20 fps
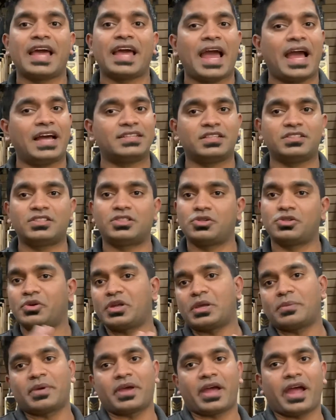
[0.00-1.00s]
has a story
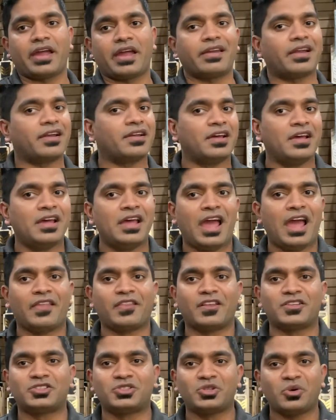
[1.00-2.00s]
behind it, and the
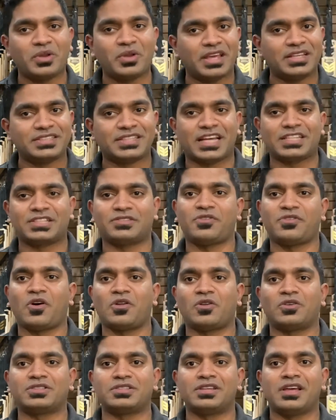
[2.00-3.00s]
story is as
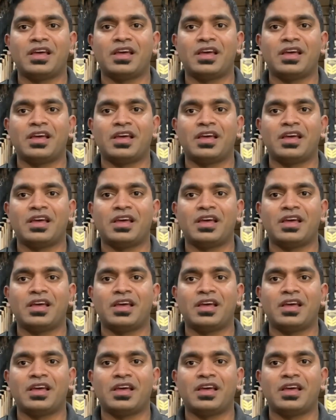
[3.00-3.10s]
follows.